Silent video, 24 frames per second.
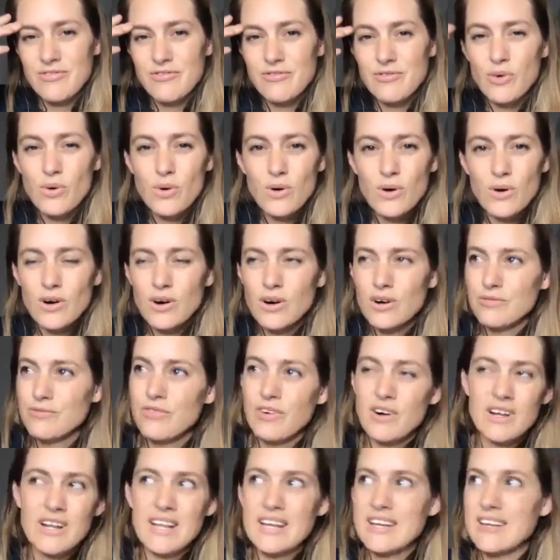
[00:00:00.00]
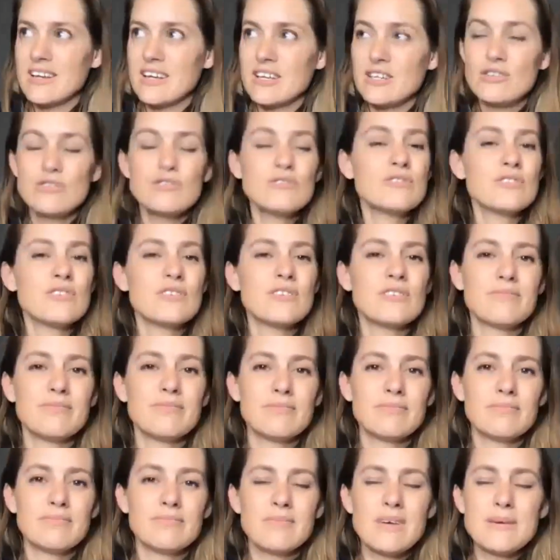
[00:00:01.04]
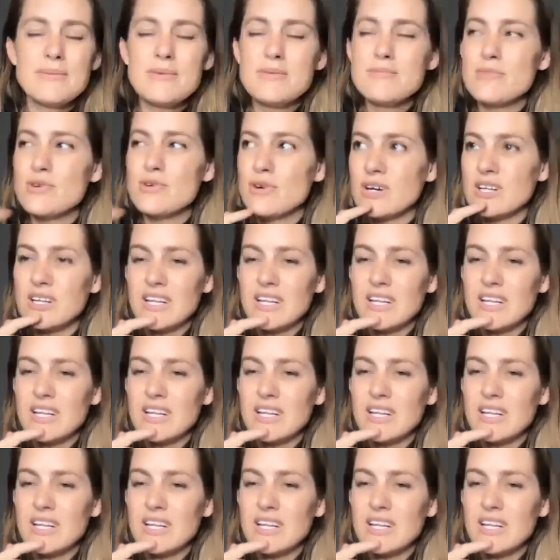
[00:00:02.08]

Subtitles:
4 or 5, like a huge, maybe more,